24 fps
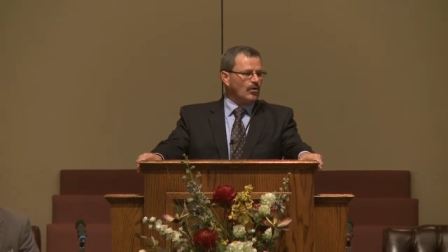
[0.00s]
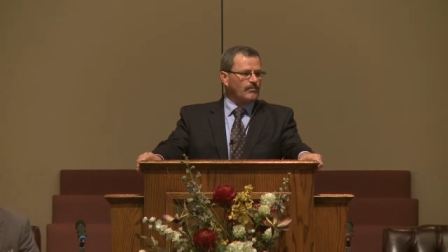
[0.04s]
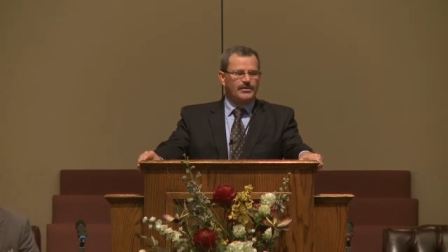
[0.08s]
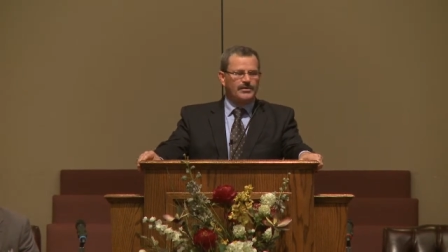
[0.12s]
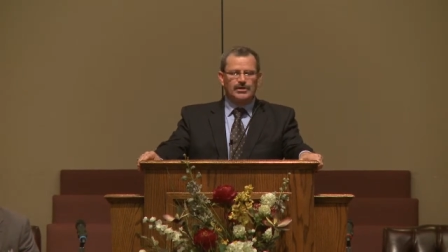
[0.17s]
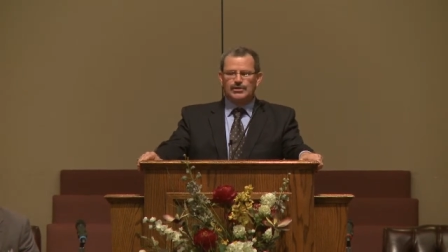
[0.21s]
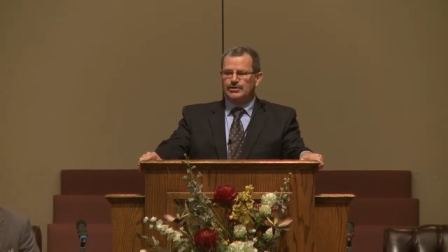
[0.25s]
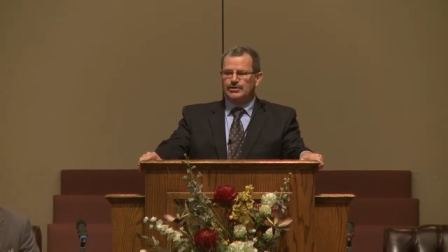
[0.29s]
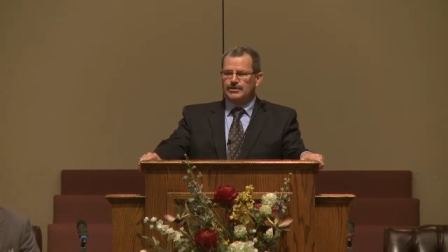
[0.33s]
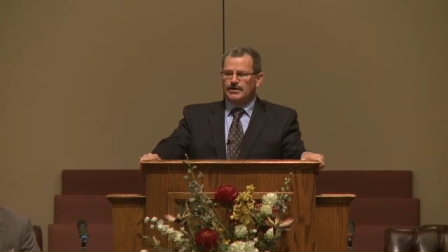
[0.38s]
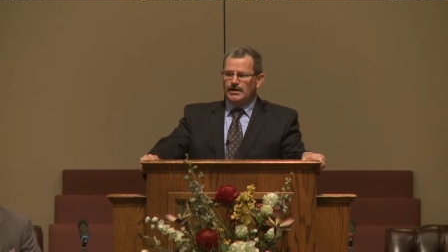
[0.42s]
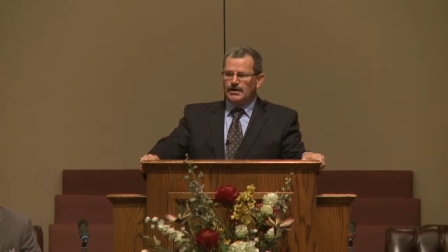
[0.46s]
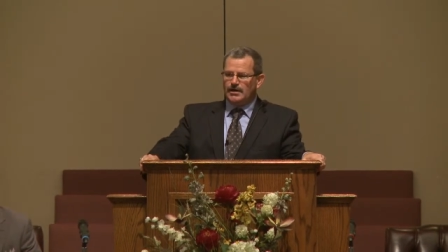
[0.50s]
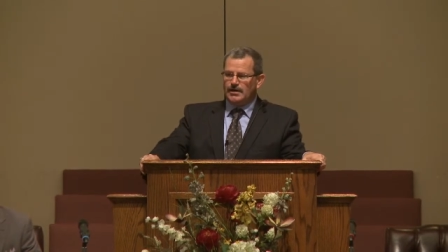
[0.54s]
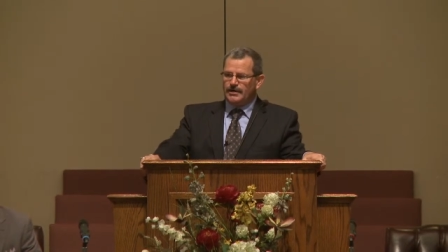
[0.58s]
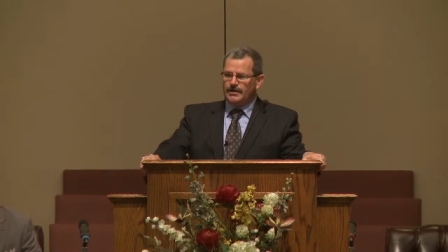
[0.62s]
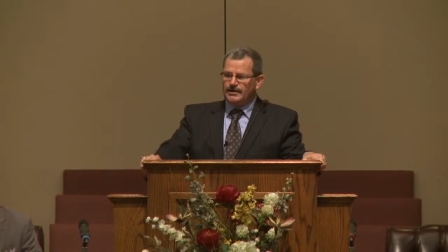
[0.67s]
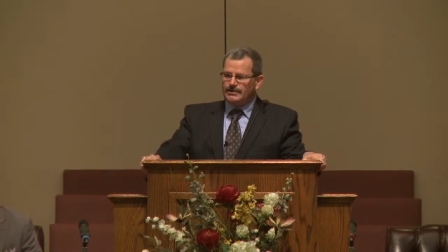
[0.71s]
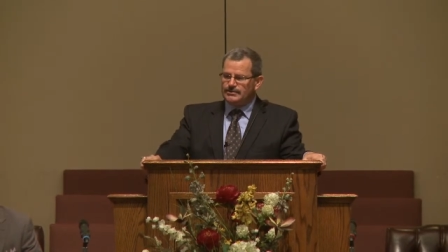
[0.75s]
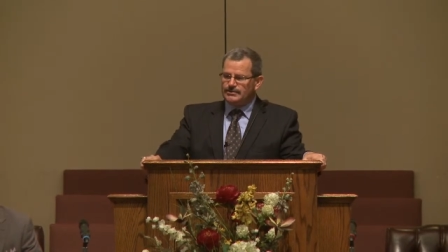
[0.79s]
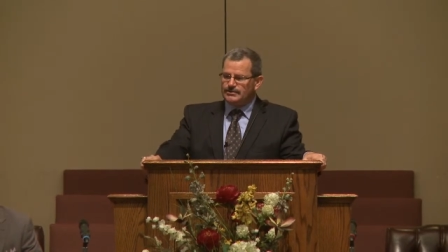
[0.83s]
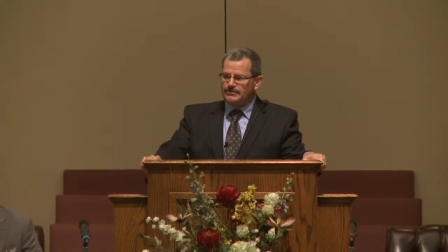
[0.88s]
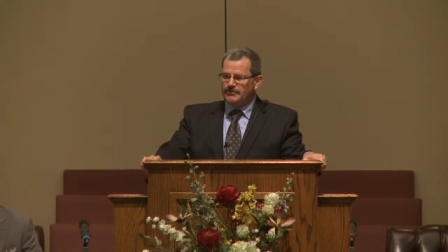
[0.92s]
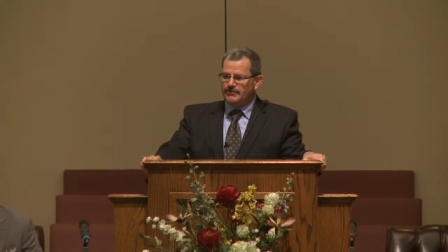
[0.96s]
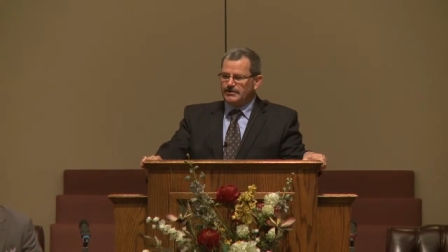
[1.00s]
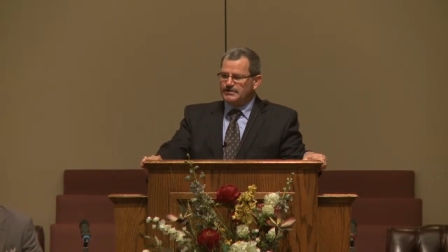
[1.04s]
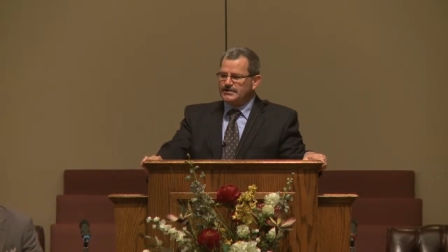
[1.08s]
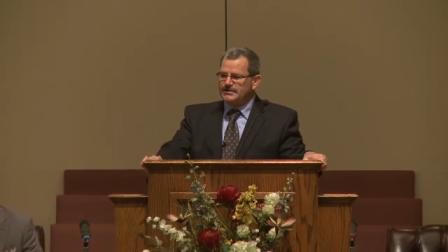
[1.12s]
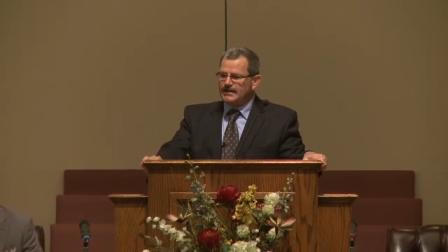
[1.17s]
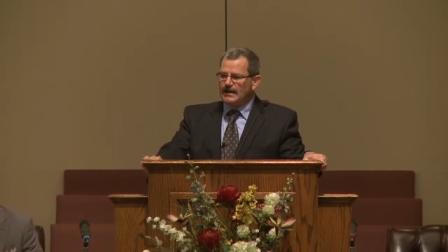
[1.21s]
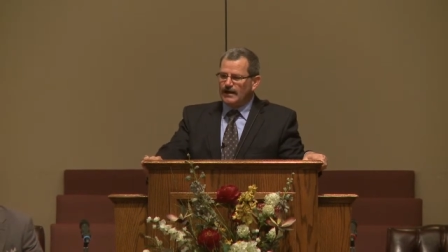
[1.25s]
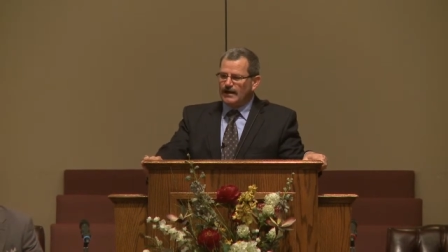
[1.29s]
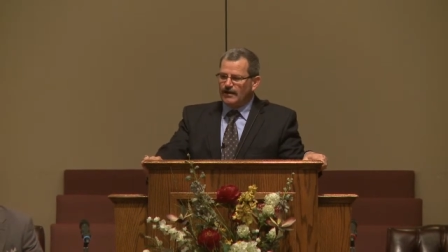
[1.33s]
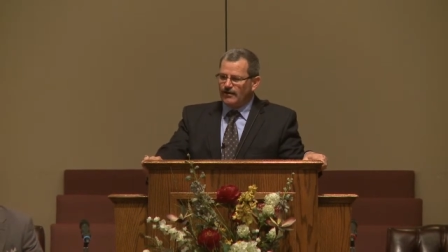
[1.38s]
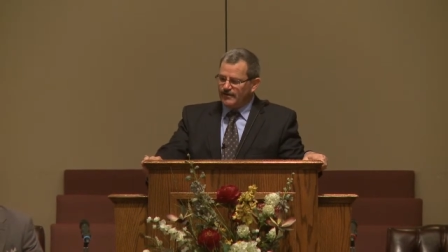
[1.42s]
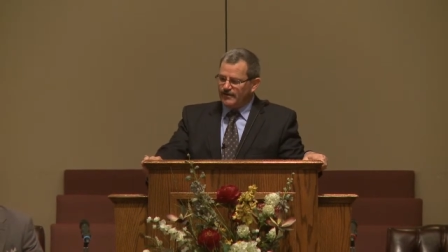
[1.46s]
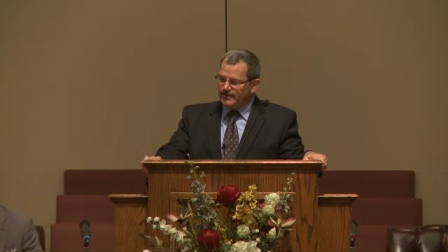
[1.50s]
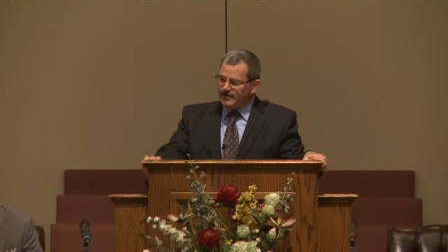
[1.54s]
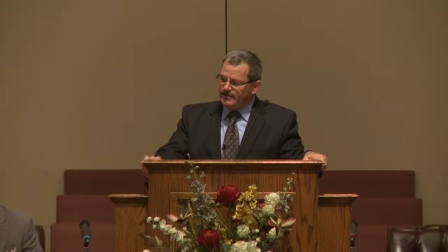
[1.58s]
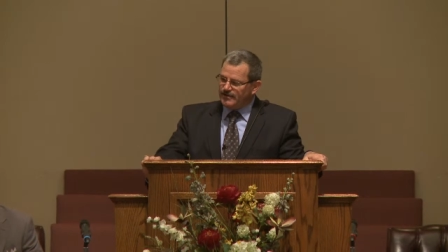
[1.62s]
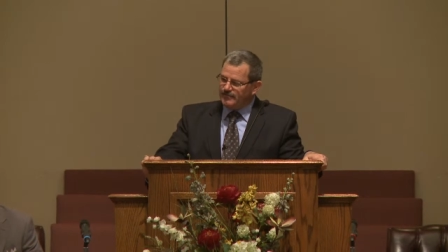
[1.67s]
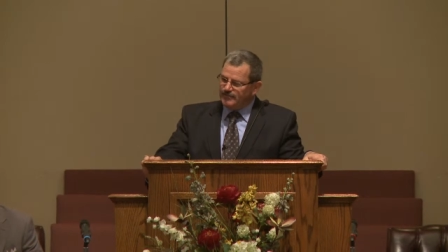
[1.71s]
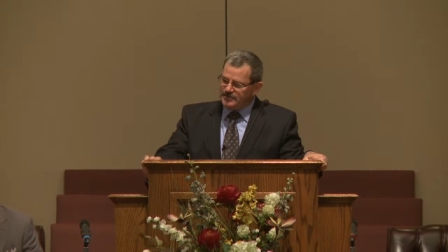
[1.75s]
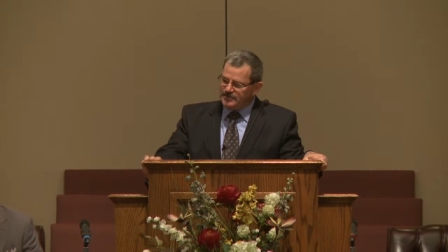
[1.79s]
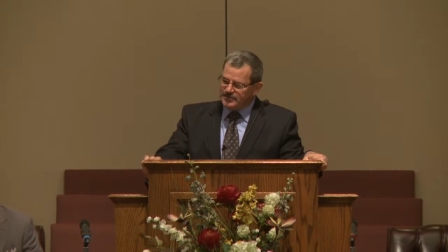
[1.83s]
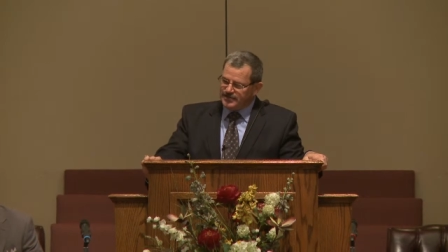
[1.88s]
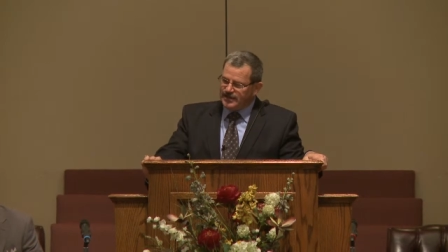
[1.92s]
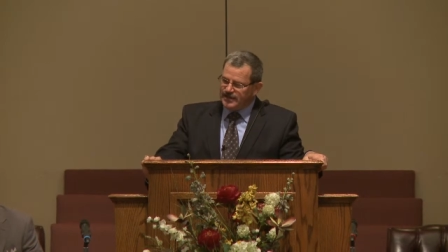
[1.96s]
missionaries retiring
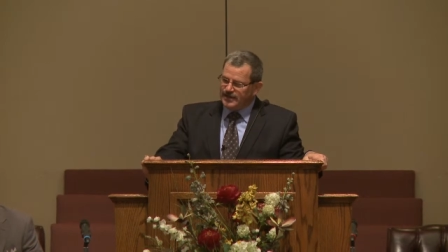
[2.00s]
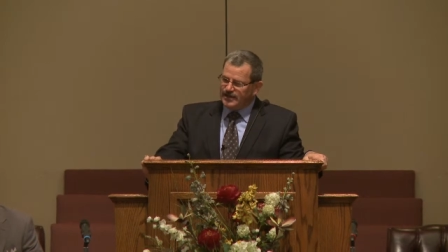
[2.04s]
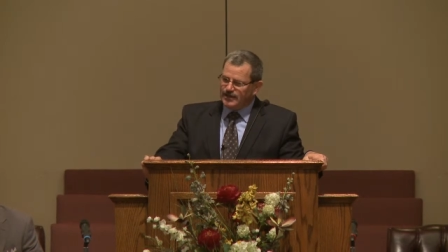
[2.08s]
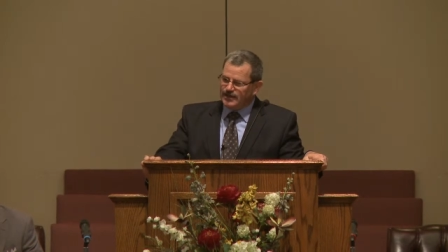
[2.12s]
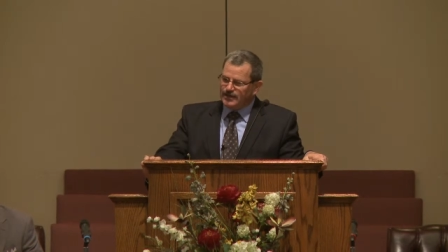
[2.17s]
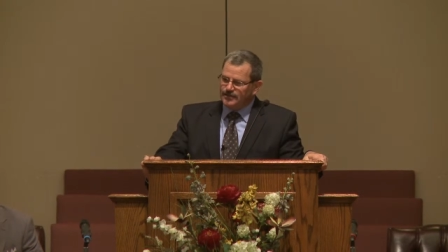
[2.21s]
every day.